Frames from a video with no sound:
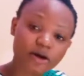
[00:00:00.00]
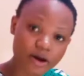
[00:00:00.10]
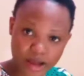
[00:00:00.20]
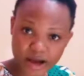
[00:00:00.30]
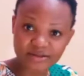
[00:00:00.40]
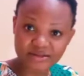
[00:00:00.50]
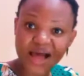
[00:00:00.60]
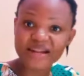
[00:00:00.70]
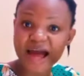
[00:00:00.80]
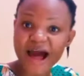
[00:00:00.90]
yeah,
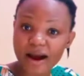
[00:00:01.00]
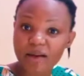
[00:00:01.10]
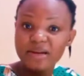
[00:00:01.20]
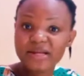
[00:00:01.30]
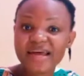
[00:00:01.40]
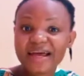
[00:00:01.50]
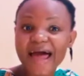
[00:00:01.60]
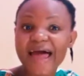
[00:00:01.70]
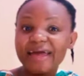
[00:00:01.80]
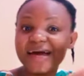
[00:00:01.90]
the Arab link, that
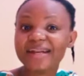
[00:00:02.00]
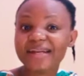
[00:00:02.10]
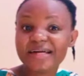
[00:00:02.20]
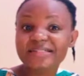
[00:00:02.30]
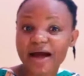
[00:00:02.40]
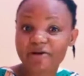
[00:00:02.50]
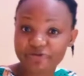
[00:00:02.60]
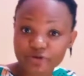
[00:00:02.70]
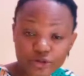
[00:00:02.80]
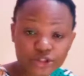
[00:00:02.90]
I can learn their
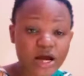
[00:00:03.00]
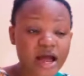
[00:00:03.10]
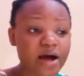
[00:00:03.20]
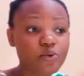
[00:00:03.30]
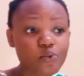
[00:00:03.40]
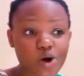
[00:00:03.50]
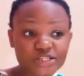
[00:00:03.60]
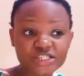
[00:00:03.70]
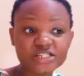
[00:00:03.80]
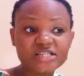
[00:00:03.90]
food,
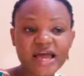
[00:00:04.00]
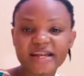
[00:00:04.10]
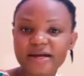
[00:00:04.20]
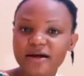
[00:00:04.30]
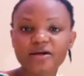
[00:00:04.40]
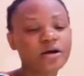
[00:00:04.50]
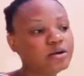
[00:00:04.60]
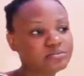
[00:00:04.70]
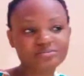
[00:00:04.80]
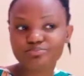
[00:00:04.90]
wash it, and
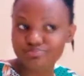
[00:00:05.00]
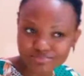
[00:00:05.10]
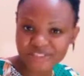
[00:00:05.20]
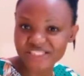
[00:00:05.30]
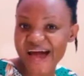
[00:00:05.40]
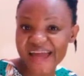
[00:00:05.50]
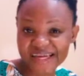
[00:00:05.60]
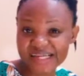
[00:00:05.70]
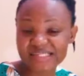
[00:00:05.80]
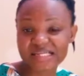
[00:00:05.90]
try
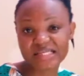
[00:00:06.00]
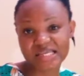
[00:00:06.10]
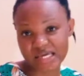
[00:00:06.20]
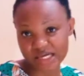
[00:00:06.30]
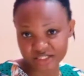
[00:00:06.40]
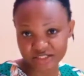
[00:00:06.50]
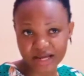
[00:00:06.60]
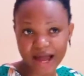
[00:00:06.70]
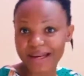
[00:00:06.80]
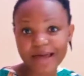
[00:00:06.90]
it in the kitchen.
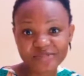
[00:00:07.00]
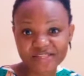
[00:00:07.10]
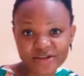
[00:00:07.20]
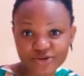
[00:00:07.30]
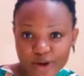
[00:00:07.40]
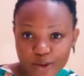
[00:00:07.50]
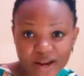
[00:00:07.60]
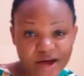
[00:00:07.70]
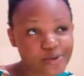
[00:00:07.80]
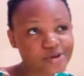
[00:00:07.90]
Let me tell you,
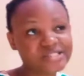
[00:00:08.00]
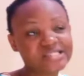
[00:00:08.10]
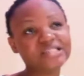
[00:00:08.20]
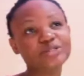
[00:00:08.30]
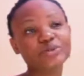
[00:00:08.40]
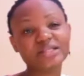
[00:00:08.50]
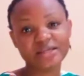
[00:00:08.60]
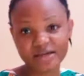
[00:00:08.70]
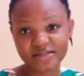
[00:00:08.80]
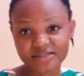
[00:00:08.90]
when I was still doing
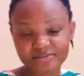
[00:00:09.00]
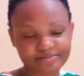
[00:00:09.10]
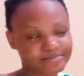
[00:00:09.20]
this,